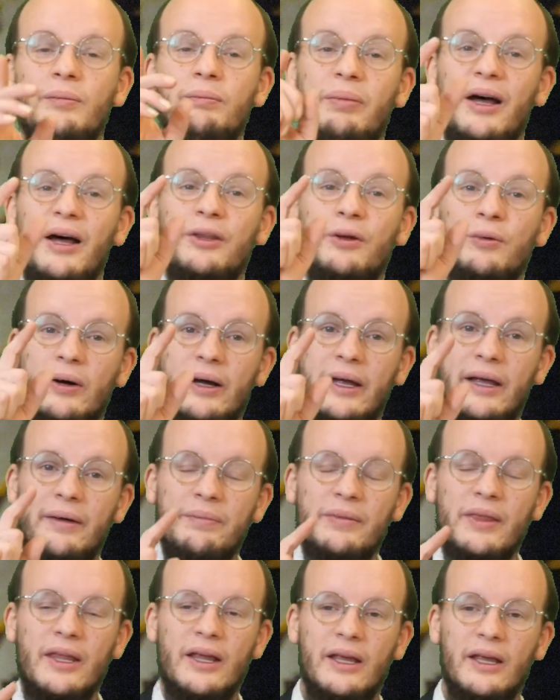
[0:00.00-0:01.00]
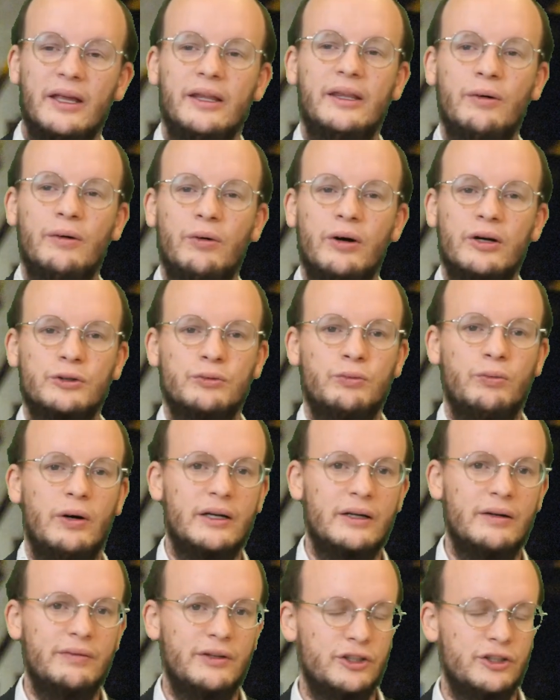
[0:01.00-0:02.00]
By the way, there was one
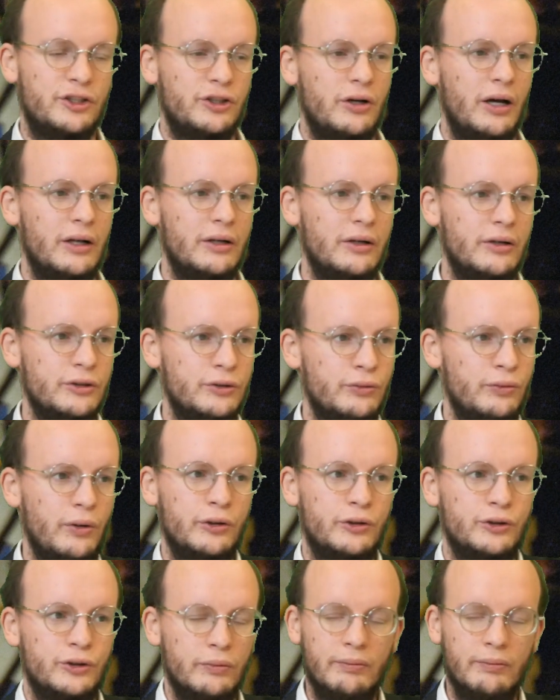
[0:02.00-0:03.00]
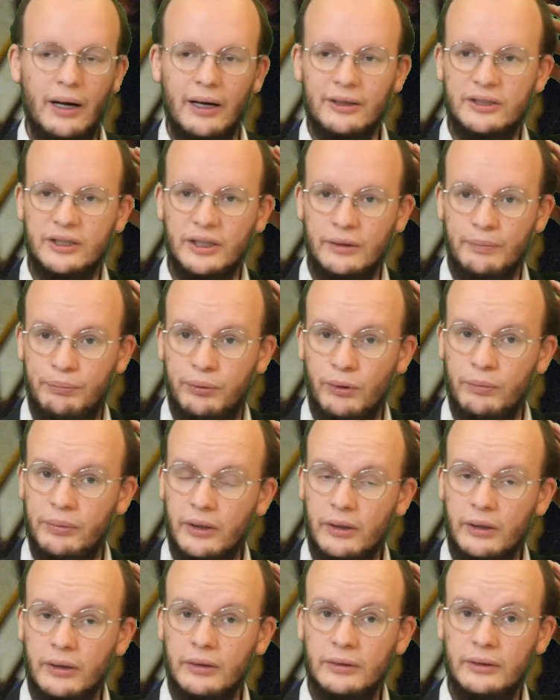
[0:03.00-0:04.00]
of the scholars wrote to Martin
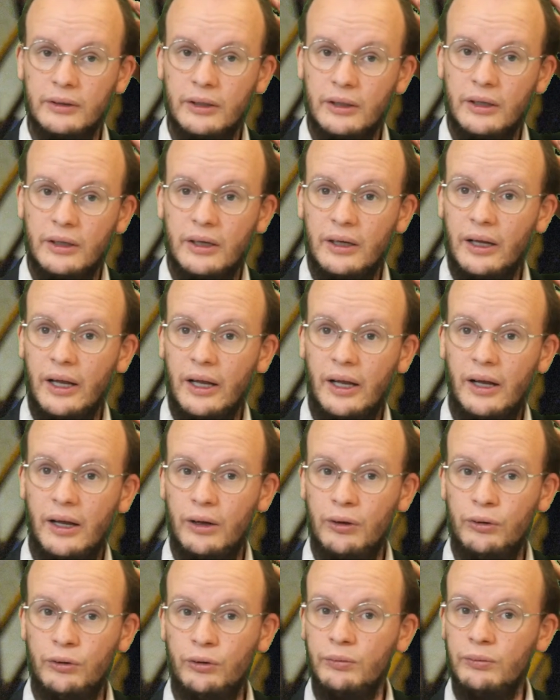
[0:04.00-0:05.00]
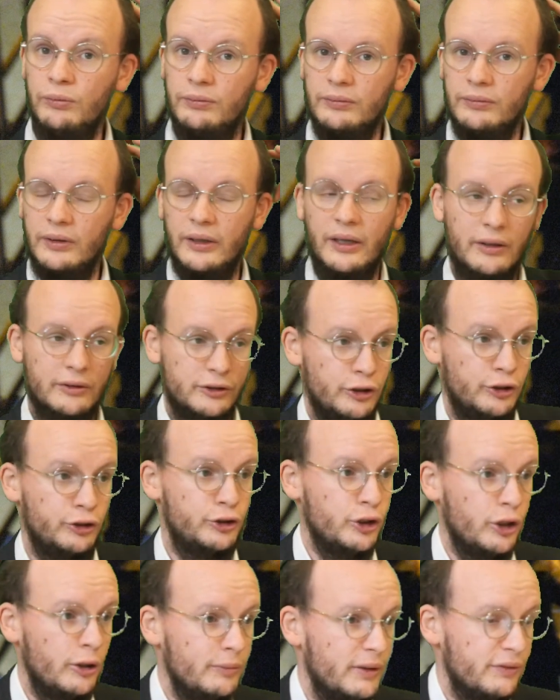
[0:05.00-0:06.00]
Buber, who is a
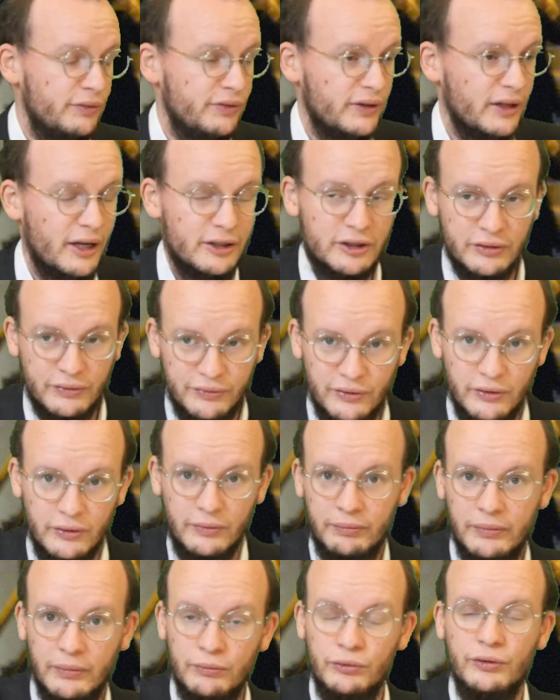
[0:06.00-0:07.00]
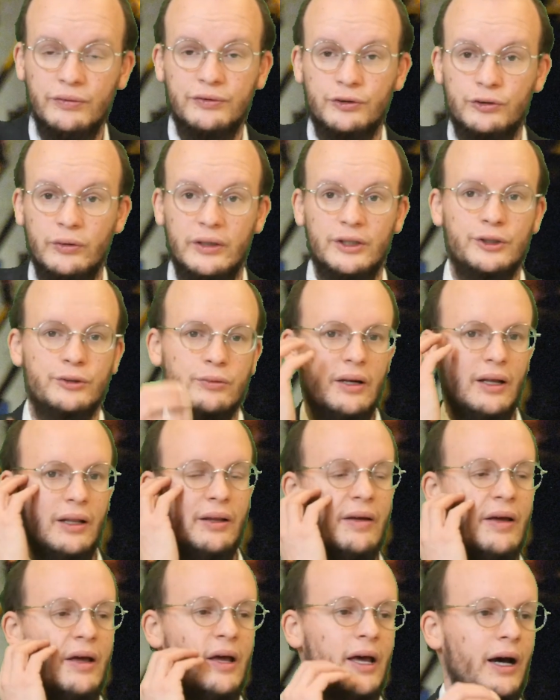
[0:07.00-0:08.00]
German philosopher, moved to
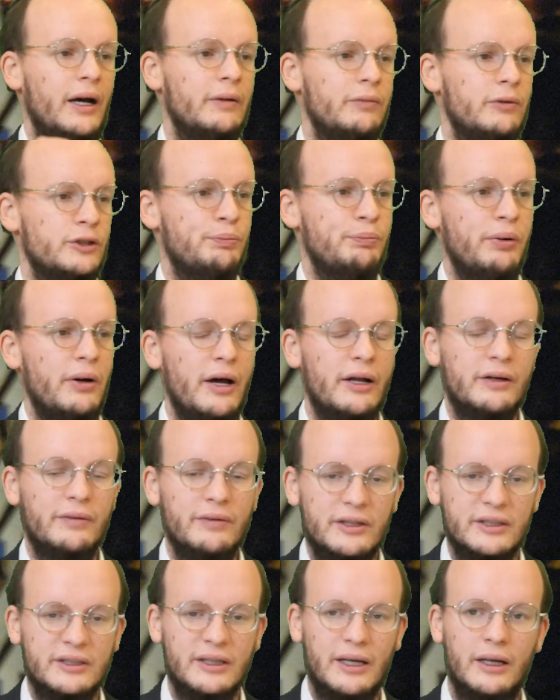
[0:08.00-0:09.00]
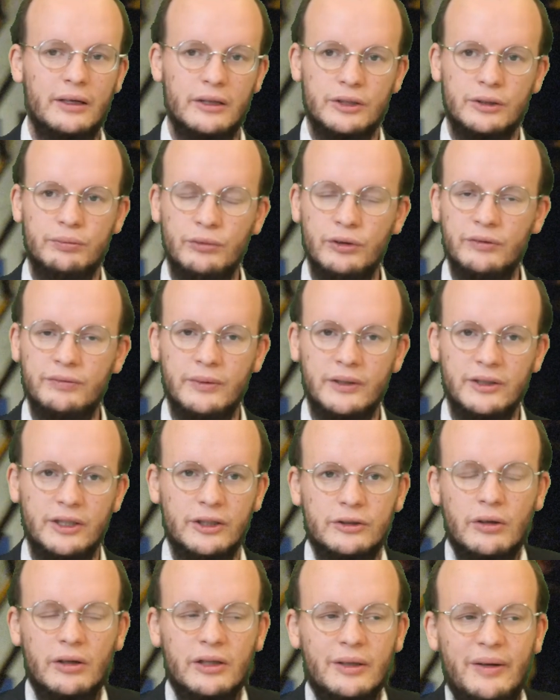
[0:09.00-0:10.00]
Israel and was part of the Zionist movement. He
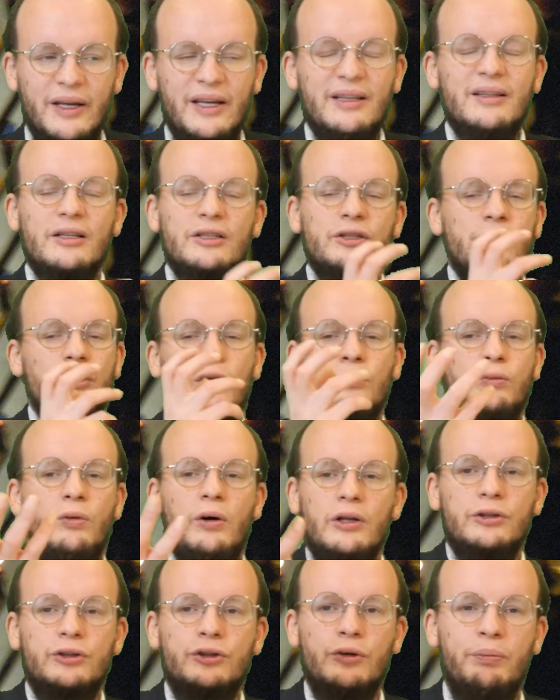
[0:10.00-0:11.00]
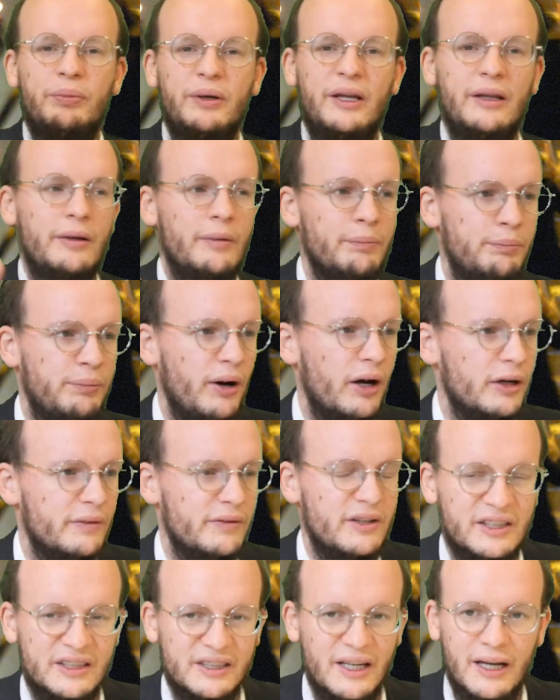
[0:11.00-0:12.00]
told him he does not want to be part of
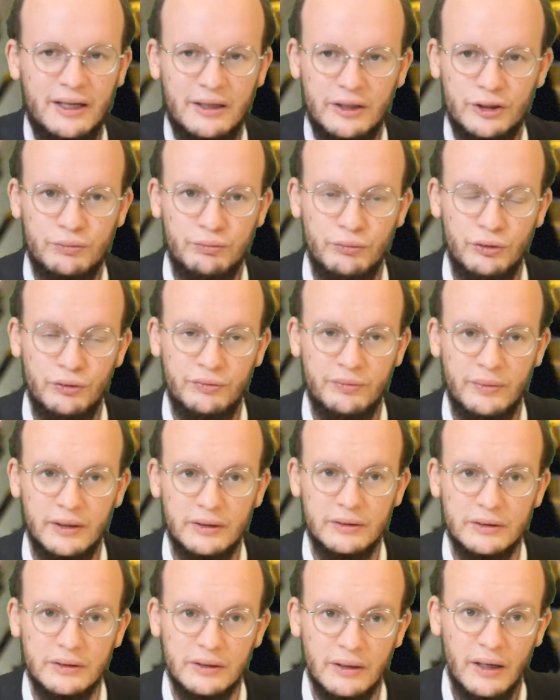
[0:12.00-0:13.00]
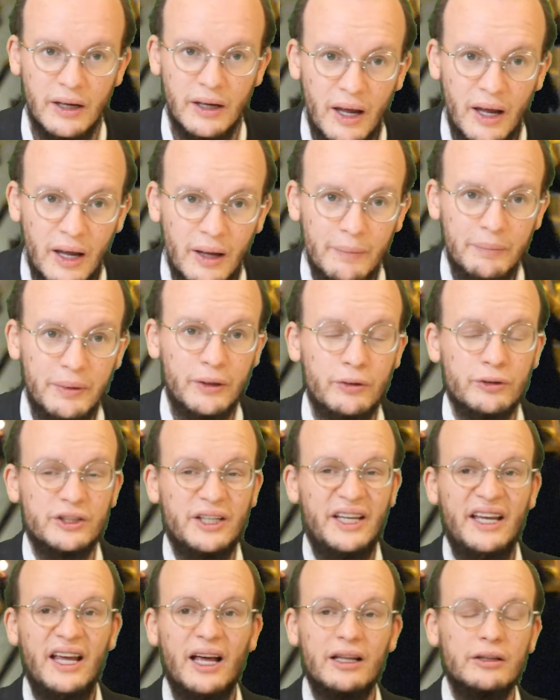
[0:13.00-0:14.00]
the Zionist movement because
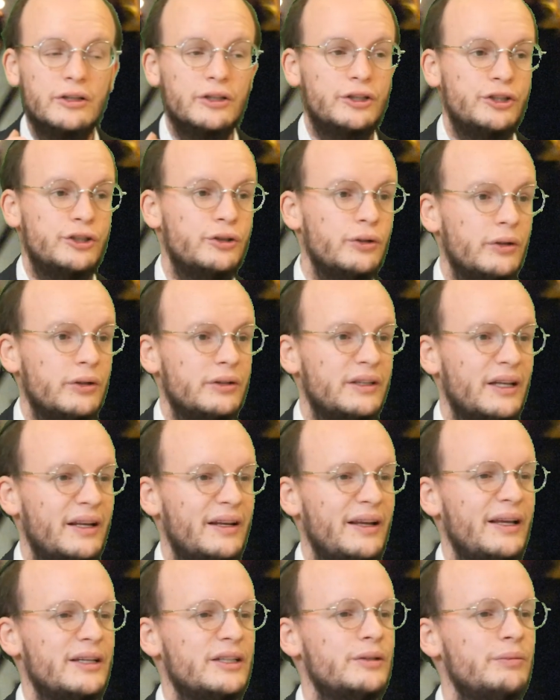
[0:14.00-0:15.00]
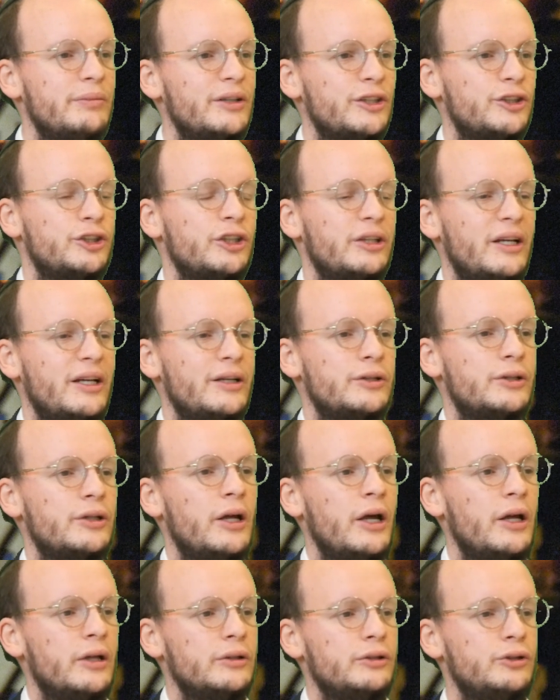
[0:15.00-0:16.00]
he understood that his mission is
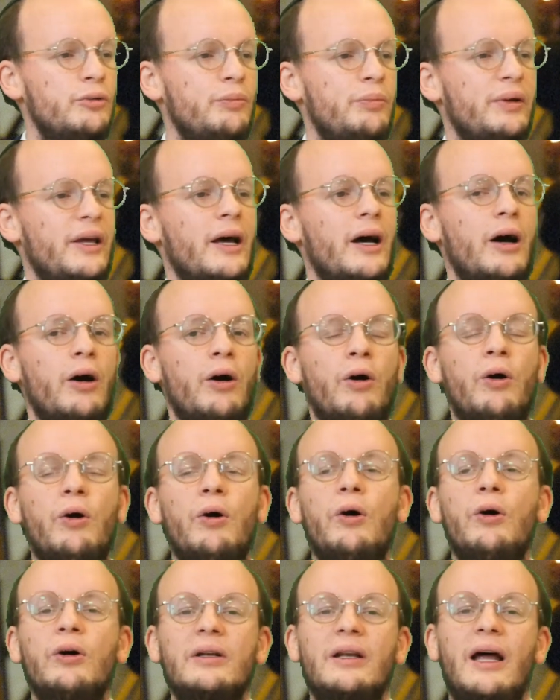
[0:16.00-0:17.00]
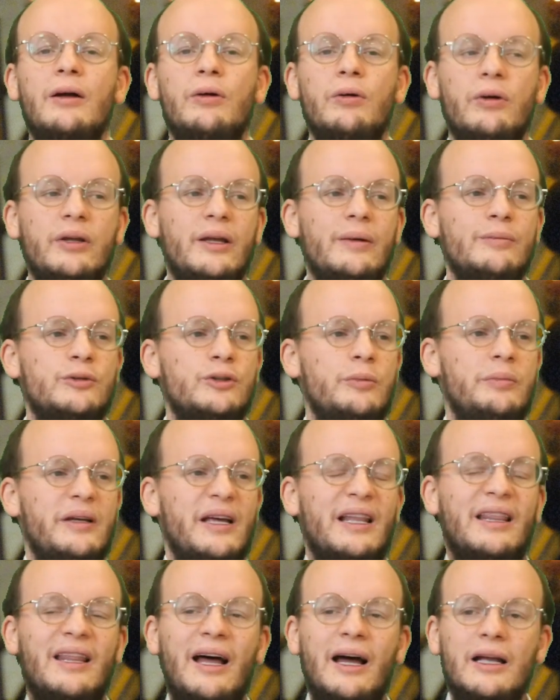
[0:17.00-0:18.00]
to be a Or LaGoyim, to be a
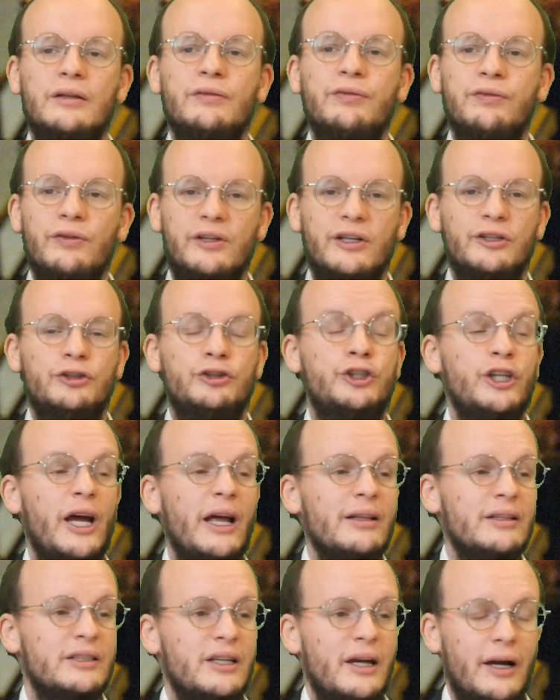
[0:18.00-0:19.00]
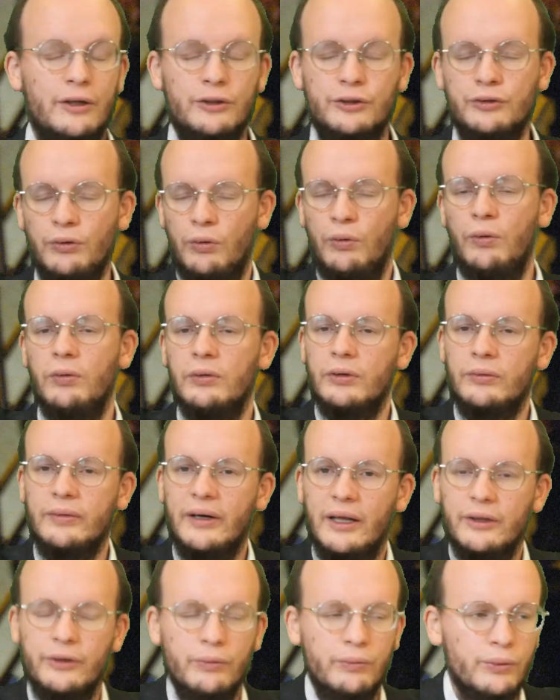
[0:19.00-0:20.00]
light for the Gentiles all
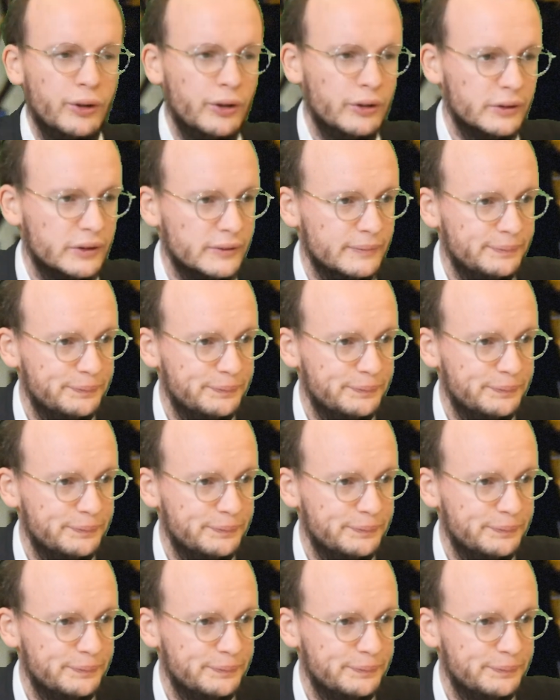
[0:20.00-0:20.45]
around the world.